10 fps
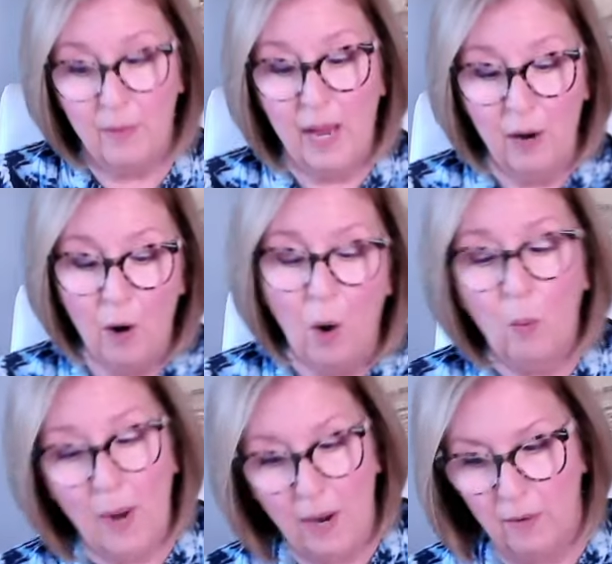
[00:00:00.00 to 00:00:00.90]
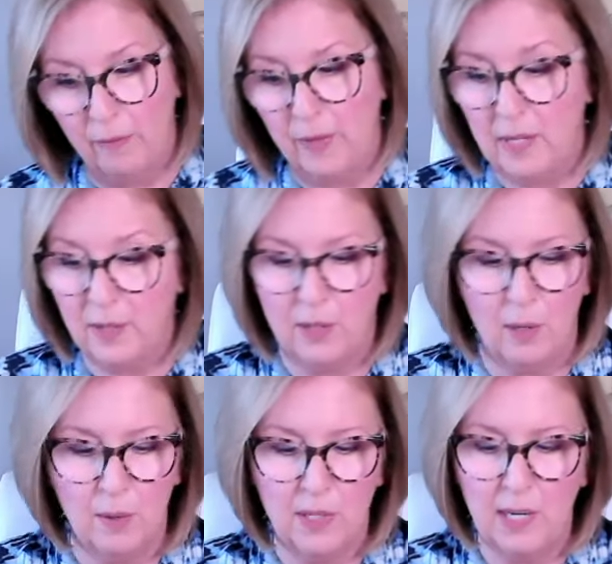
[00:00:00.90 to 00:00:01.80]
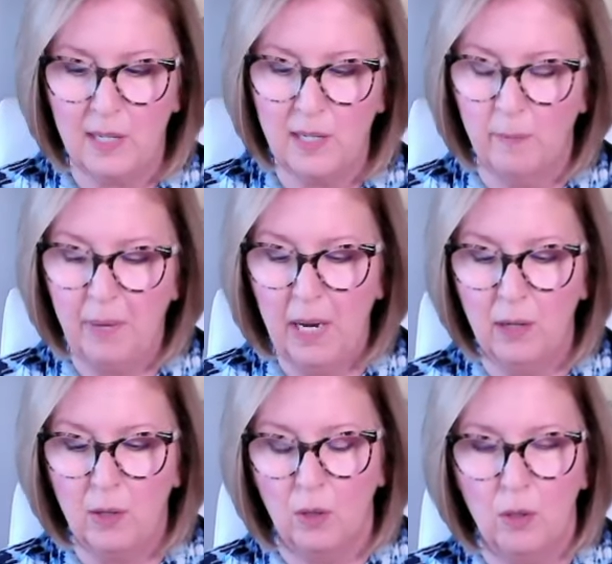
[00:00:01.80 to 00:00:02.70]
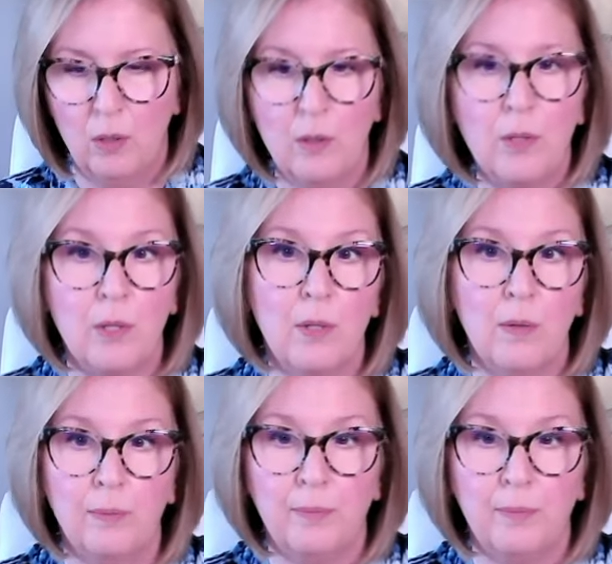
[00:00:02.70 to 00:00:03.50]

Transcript: they're aware of this. So Six of Pentacles.